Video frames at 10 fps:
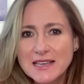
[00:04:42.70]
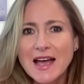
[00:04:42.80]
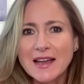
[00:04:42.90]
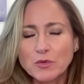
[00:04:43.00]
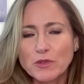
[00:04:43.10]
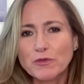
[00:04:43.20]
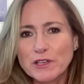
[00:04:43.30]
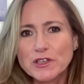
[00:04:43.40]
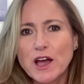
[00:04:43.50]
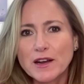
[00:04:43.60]
tied with Rick
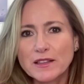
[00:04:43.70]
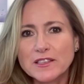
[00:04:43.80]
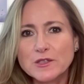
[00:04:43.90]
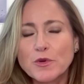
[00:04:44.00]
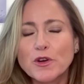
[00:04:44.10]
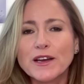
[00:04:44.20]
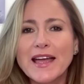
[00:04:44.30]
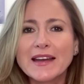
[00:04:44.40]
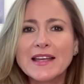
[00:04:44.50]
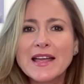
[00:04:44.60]
Scott at this point.
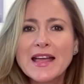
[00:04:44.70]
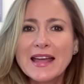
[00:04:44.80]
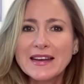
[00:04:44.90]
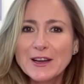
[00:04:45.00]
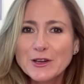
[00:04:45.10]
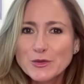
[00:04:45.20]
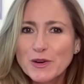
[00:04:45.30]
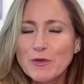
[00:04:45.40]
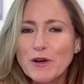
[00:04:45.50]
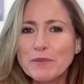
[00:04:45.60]
And here's what
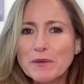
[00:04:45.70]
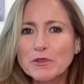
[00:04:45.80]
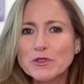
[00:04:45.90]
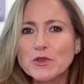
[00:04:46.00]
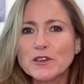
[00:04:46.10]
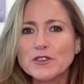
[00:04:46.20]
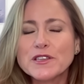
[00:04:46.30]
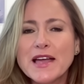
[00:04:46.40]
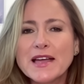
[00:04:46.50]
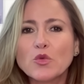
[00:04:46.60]
I want people to
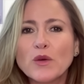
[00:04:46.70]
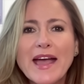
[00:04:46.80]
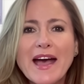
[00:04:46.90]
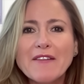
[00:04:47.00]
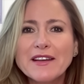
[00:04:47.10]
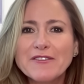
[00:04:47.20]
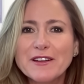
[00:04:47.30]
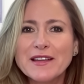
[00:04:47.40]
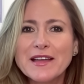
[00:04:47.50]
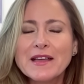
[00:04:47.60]
understand. We haven't
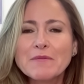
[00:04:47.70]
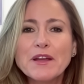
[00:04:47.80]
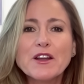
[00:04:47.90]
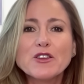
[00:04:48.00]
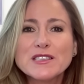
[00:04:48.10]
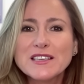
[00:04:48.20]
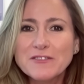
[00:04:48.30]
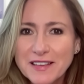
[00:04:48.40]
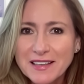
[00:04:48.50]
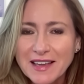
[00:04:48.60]
even been on
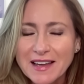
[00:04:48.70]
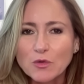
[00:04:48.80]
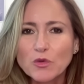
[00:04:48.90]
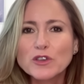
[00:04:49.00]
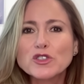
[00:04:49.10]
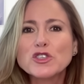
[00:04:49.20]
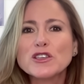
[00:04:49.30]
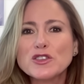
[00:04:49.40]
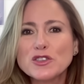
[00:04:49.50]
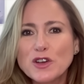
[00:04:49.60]
TV yet. We're
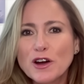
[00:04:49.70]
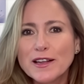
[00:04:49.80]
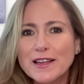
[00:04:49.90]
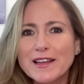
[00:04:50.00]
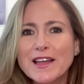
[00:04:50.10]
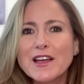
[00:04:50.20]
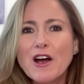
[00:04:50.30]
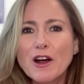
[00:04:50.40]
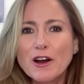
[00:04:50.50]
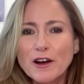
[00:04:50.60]
just starting
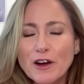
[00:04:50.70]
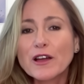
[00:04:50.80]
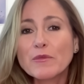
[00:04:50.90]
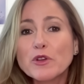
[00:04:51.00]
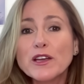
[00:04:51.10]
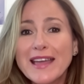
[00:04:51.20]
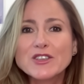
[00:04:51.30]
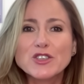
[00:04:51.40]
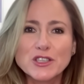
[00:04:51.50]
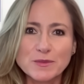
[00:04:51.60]
our
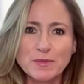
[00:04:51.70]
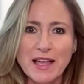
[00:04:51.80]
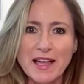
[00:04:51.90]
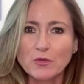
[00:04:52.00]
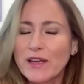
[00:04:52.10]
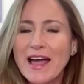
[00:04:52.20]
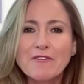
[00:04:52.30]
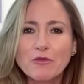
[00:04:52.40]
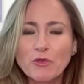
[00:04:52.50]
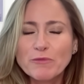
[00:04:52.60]
communications plan.
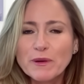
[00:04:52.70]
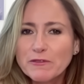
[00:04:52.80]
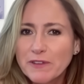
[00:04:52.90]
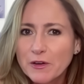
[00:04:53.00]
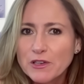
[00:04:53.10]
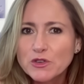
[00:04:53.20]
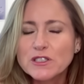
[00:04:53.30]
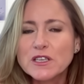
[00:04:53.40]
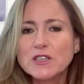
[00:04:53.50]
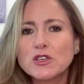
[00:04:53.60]
We've been very
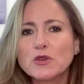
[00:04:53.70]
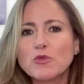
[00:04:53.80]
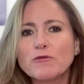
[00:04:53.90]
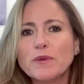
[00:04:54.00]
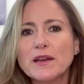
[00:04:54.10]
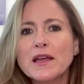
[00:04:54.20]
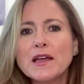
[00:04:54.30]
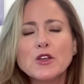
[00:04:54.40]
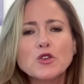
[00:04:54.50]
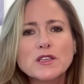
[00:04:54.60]
strategic. We've been
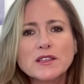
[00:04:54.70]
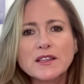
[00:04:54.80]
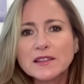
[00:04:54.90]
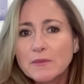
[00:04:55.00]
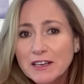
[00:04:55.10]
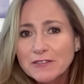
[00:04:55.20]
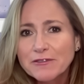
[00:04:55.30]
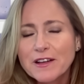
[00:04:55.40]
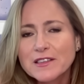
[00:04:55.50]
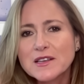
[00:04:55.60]
using the limited
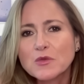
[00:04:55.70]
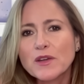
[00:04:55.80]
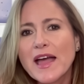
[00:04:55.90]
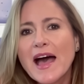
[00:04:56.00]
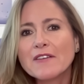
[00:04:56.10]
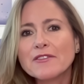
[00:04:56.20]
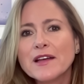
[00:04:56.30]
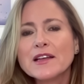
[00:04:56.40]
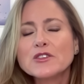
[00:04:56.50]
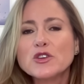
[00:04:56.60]
funds that we have
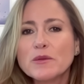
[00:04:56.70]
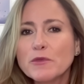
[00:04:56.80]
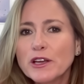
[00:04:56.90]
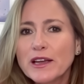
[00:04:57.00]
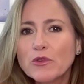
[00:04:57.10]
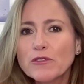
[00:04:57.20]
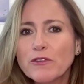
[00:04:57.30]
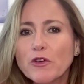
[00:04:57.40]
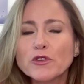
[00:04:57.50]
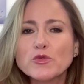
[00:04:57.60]
to communicate with
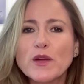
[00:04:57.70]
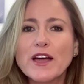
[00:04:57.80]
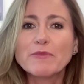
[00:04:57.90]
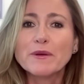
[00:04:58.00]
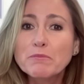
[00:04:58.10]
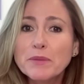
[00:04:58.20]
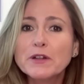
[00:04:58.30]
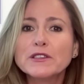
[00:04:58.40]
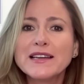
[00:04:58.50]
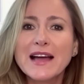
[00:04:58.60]
voters. We have been
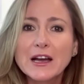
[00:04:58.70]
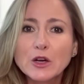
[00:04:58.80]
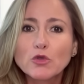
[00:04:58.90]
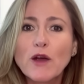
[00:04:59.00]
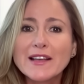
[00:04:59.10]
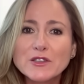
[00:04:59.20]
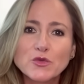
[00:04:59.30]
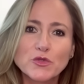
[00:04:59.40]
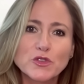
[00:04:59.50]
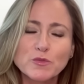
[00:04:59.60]
building a
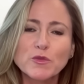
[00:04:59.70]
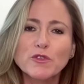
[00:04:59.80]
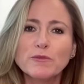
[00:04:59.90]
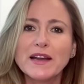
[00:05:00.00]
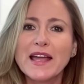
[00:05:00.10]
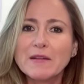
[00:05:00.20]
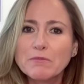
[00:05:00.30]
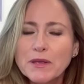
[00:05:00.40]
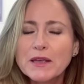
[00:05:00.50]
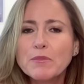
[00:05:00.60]
grassroots movement,
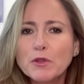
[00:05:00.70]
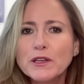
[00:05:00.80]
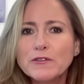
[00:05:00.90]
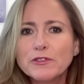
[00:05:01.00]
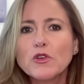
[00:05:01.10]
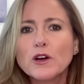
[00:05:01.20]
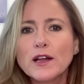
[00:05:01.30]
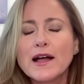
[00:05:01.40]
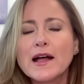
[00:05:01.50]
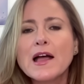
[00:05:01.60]
and people in
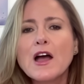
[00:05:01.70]
Florida